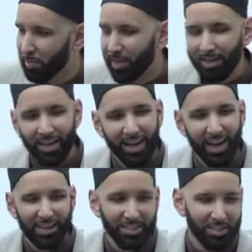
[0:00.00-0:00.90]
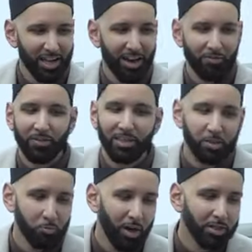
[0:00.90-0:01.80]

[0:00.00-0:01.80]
But I just got finished